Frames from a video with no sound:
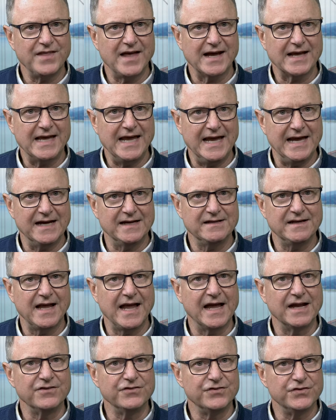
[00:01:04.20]
that can
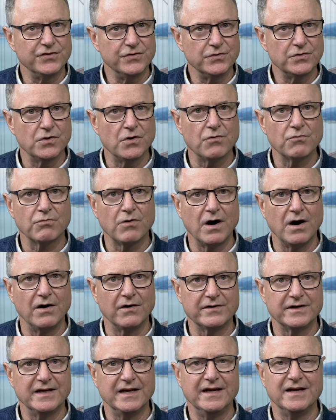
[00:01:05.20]
and do go
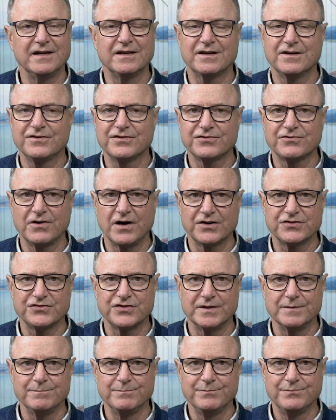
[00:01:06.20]
wrong in
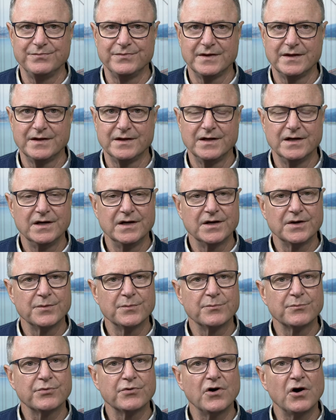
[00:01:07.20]
construction
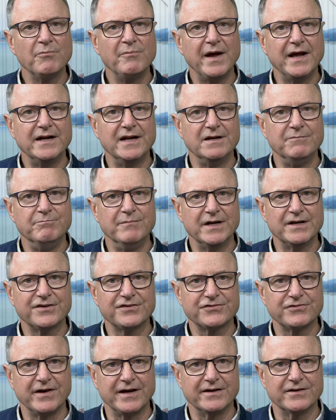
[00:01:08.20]
probate
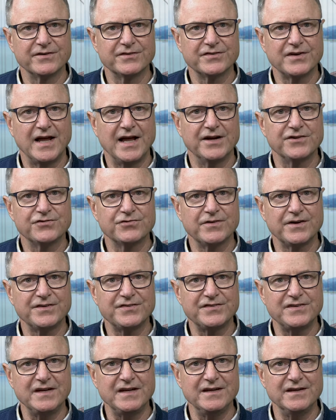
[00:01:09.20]
administrators and
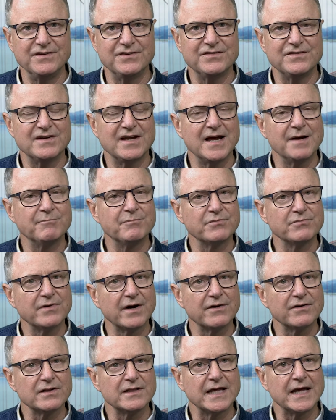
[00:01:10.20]
trustees
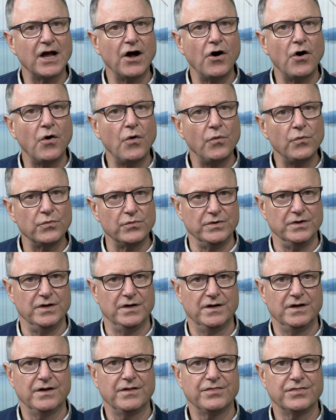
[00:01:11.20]
temporarily own
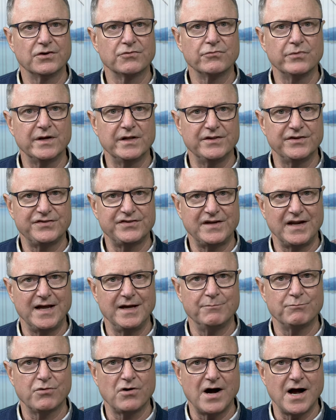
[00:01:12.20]
the real
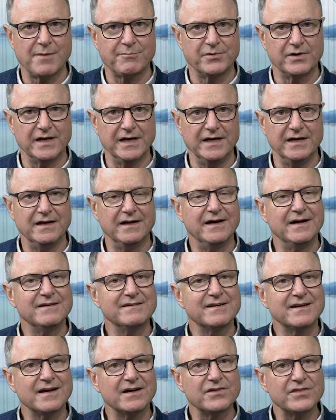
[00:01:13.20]
estate property
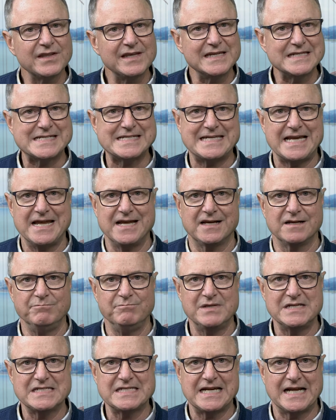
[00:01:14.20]
until the estate can
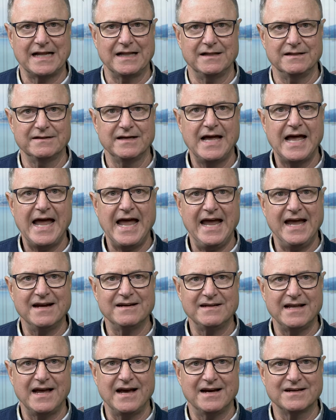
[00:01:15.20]
be settled
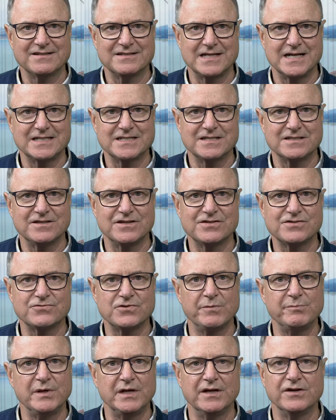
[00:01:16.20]
and assets
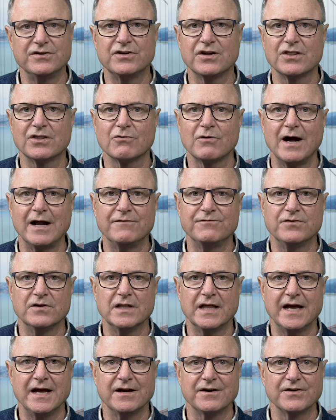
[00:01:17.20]
distributed to the
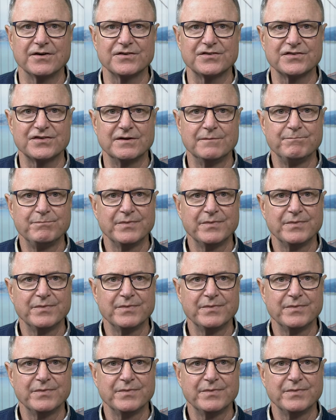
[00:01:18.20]
rightful heirs.